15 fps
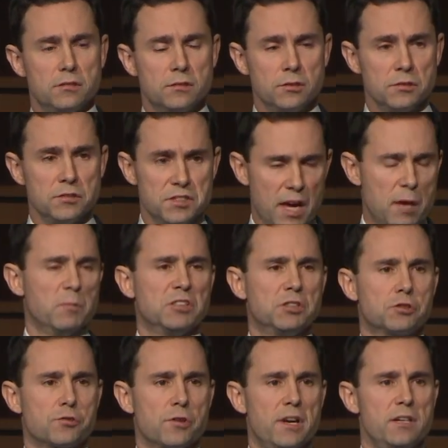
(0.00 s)
to
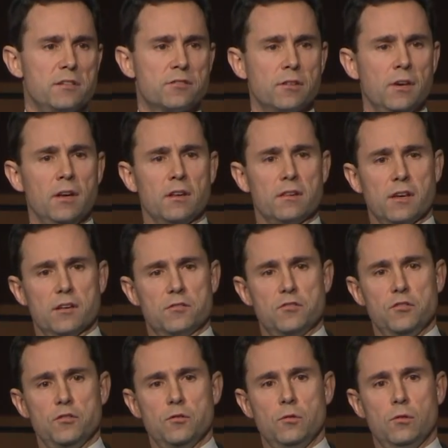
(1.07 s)
demonstrate that
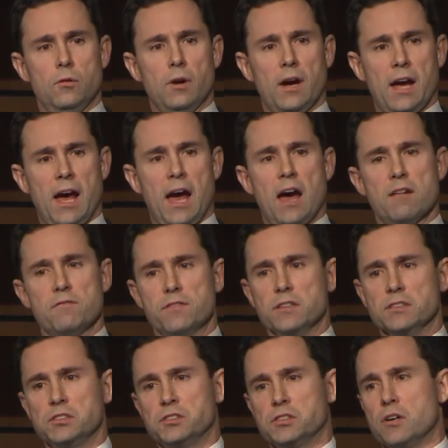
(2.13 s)
you have
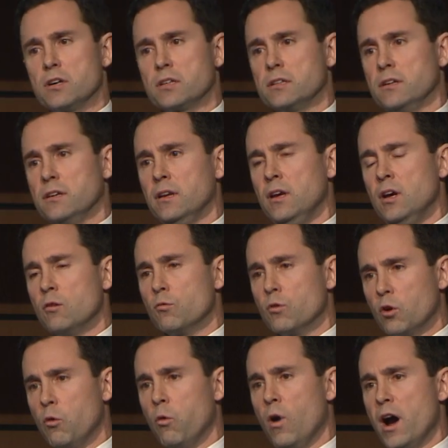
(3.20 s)
the certain
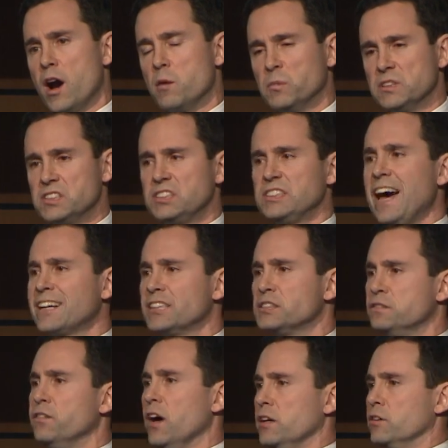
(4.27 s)
requirements
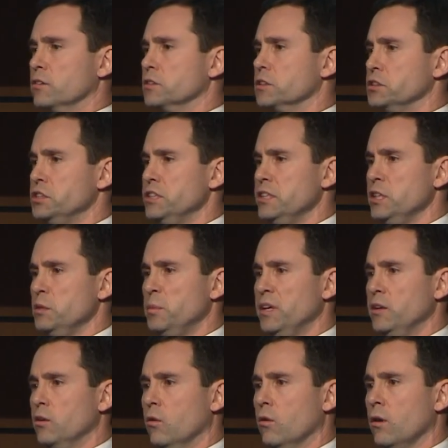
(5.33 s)
satisfied under
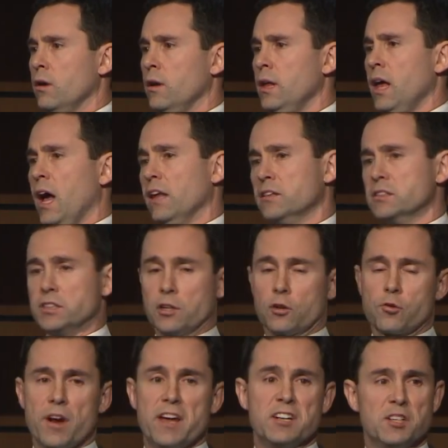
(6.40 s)
GDPR, and there's an
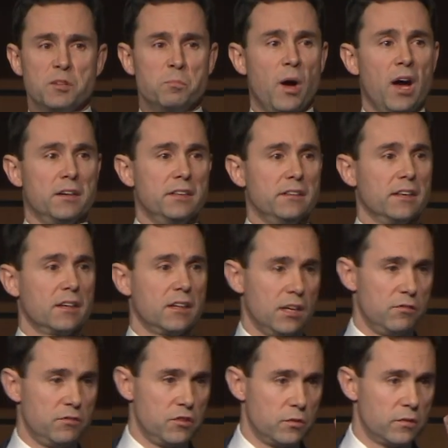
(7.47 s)
accredited body that
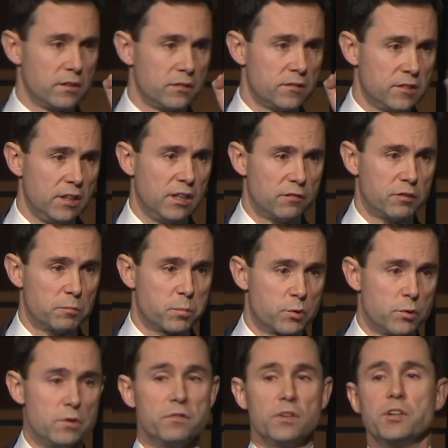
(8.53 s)
gives you the seal of
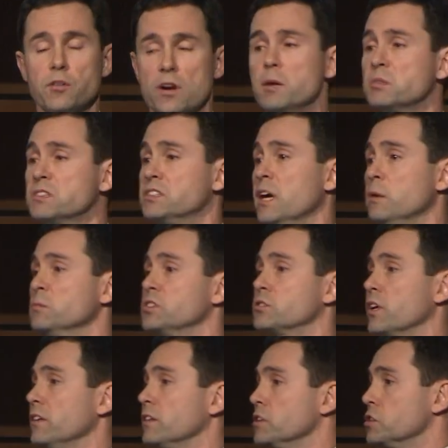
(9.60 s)
approval, you're able to
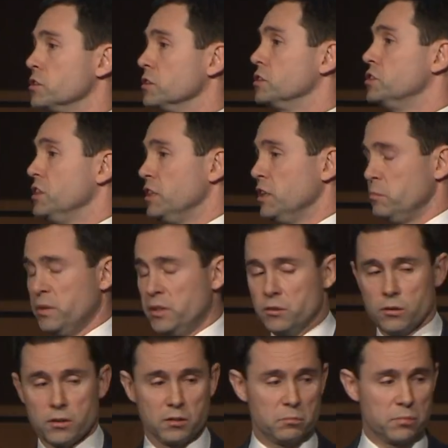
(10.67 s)
demonstrate that you're
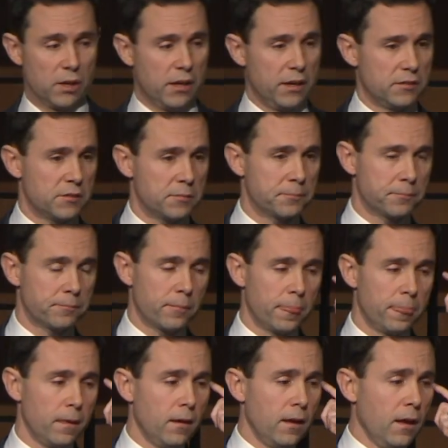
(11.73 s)
GDPR compliant
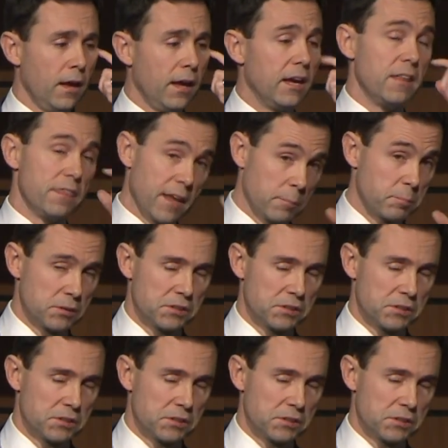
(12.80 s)
in that